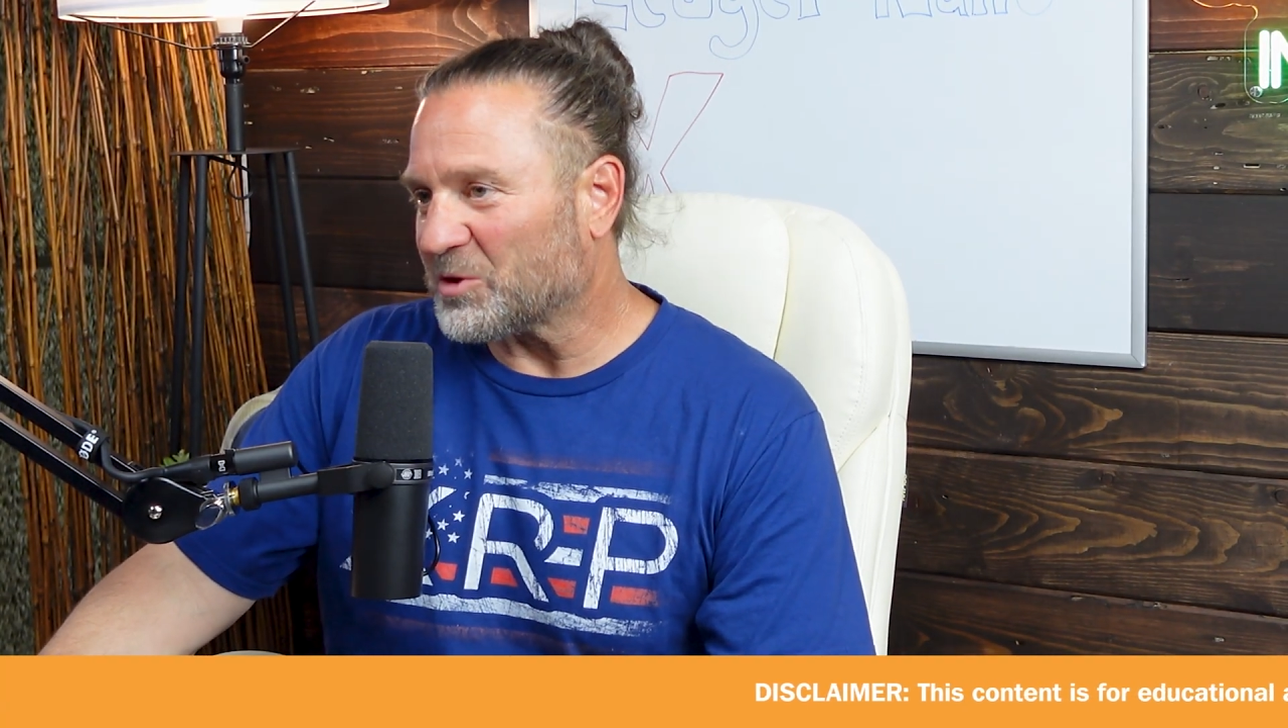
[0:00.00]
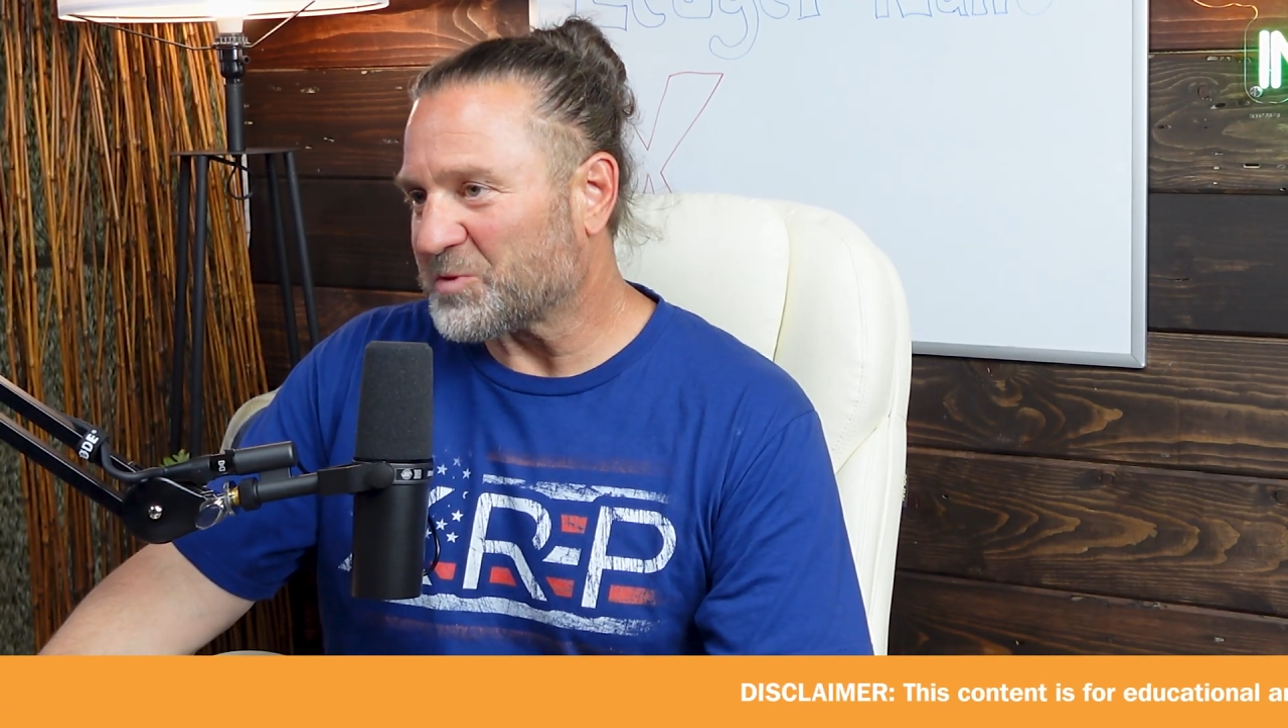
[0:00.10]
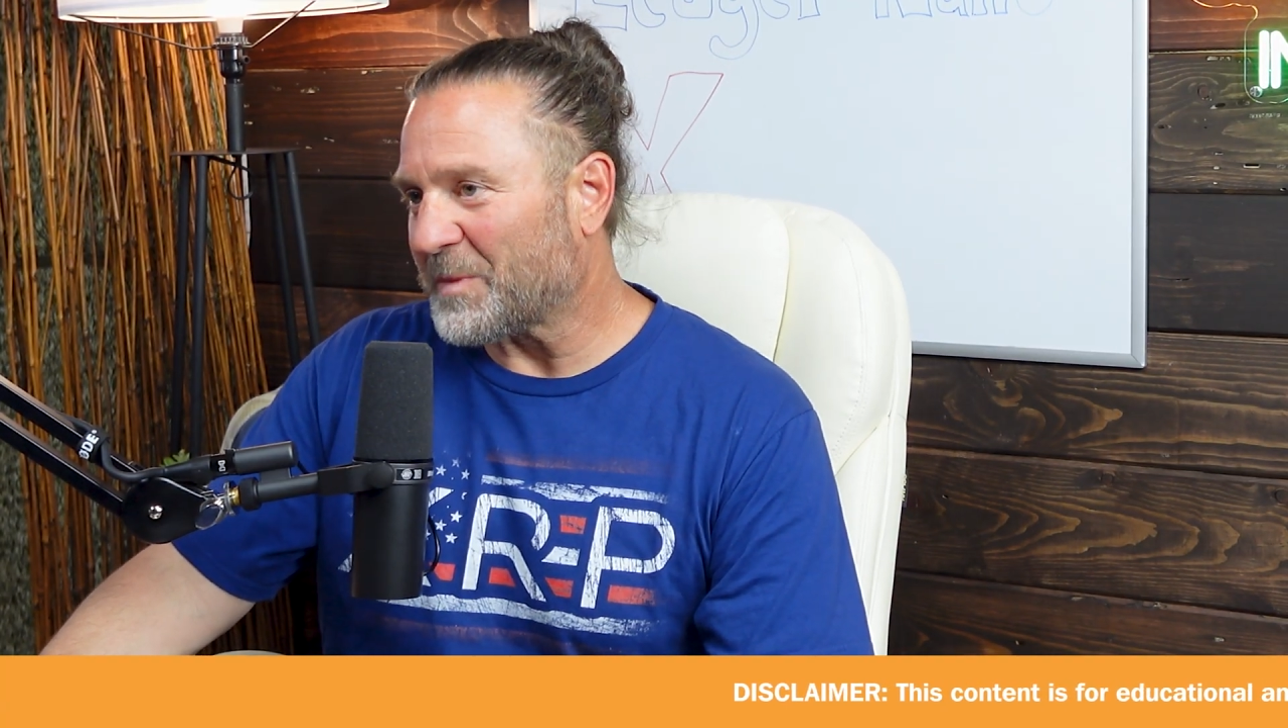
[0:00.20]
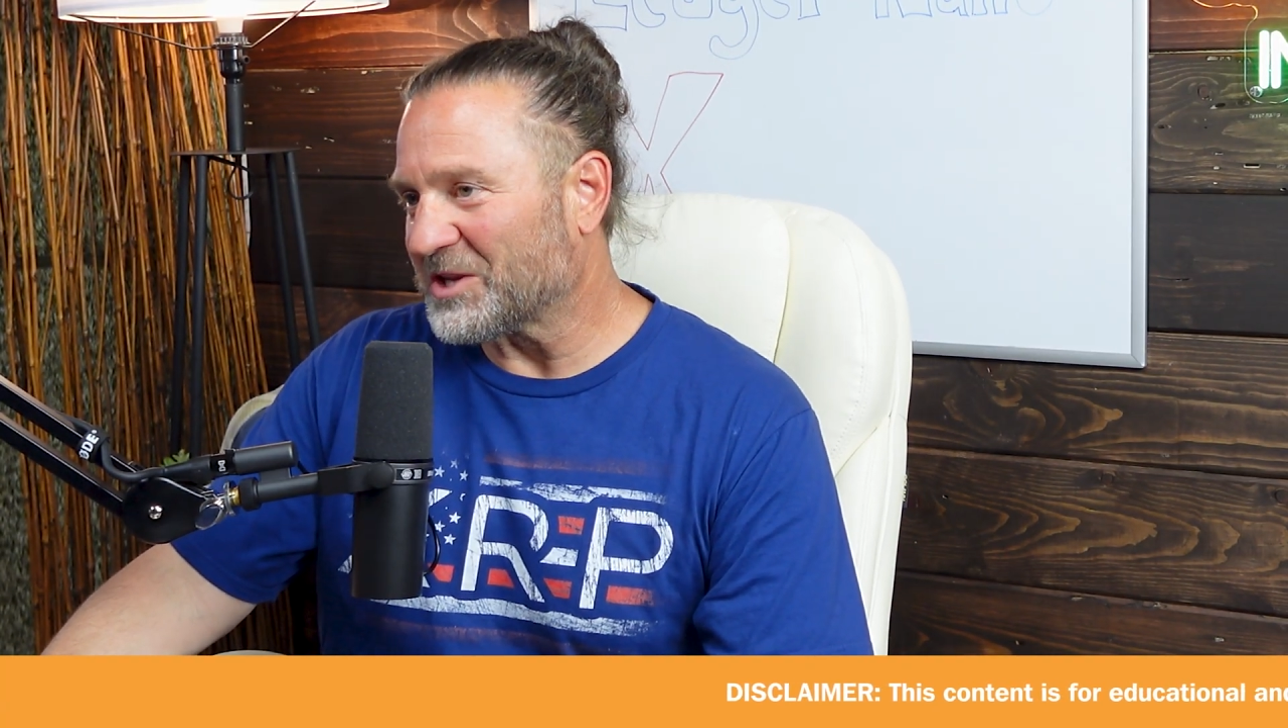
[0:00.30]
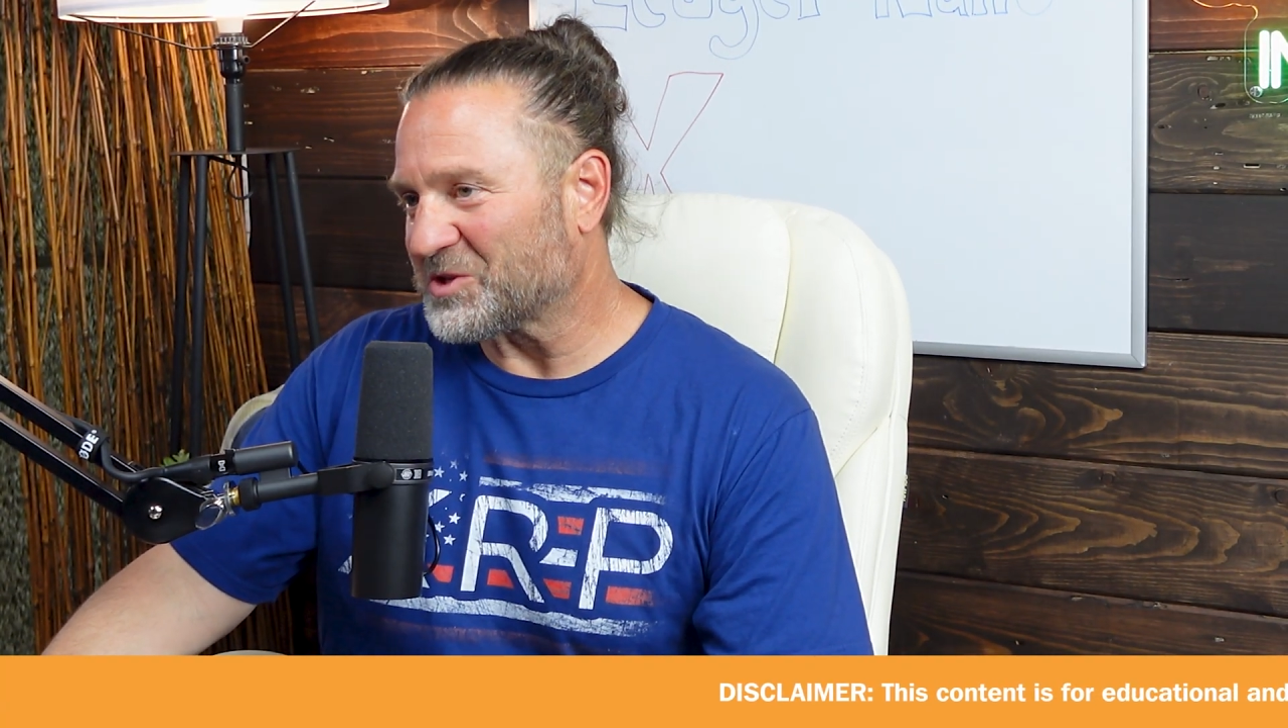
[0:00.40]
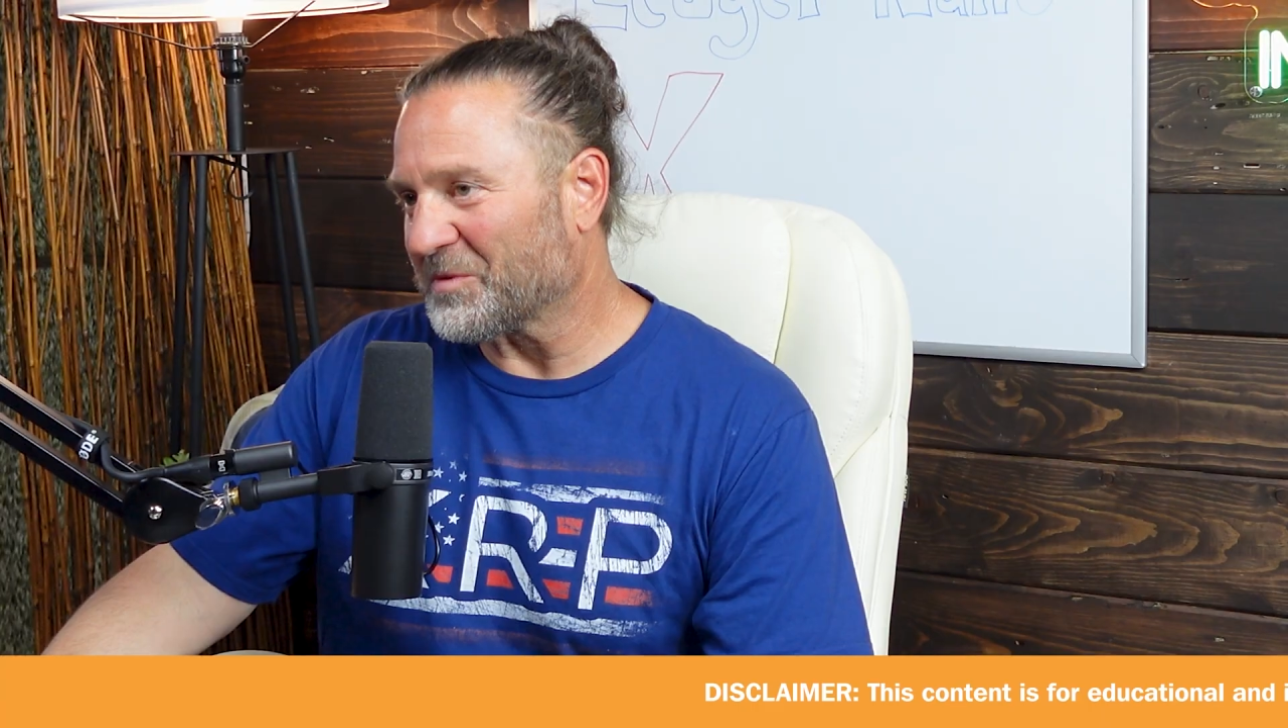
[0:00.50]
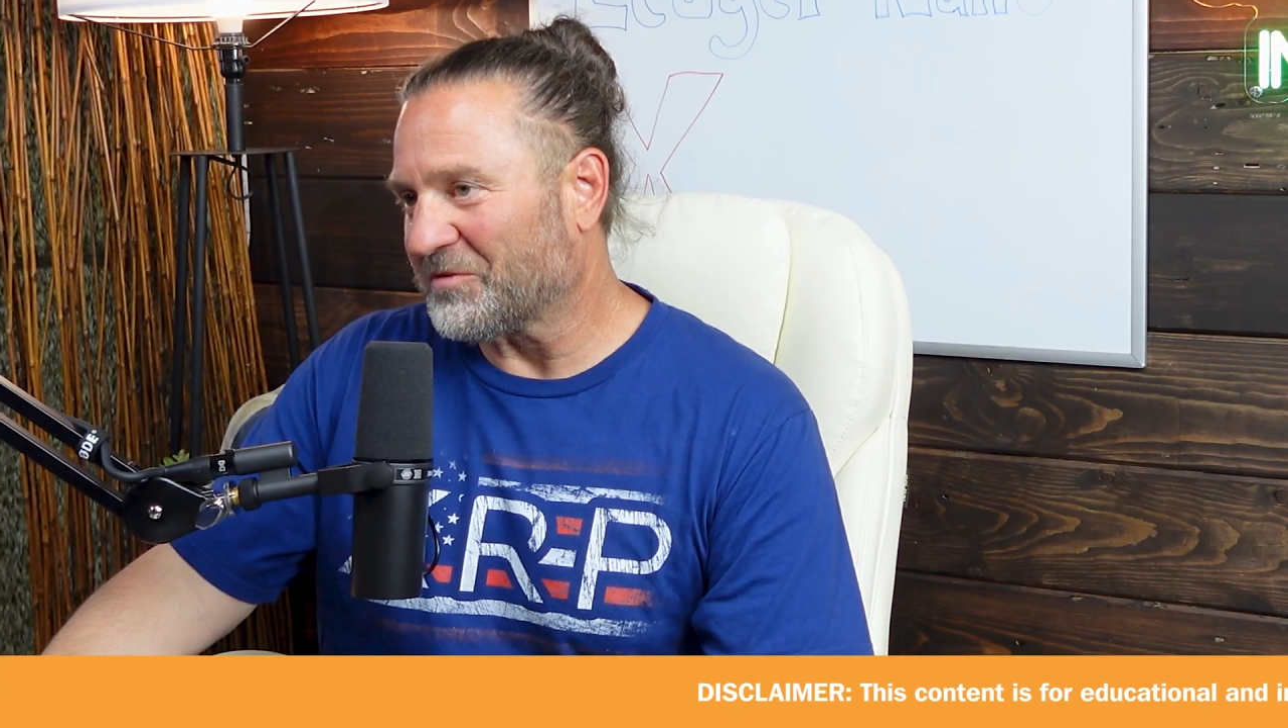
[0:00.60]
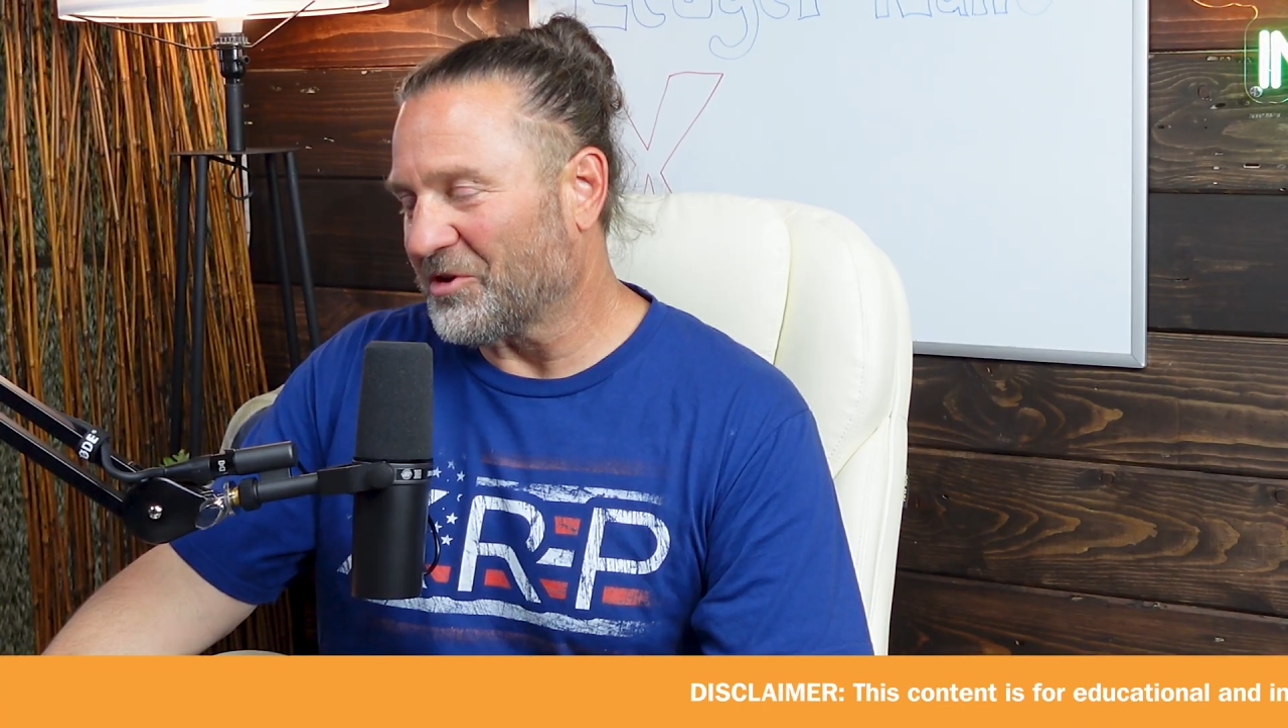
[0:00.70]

responsible